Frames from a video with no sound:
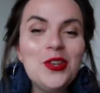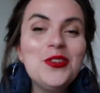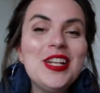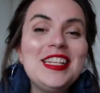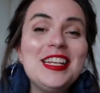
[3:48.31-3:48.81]
The
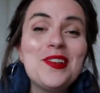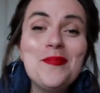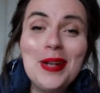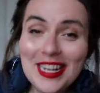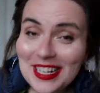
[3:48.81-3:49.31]
newsletter is
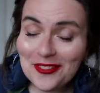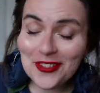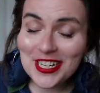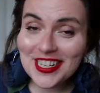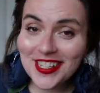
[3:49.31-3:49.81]
completely
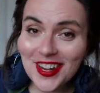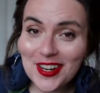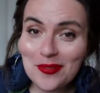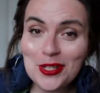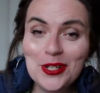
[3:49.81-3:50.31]
free to
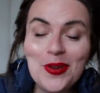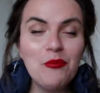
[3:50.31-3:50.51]
sign up to,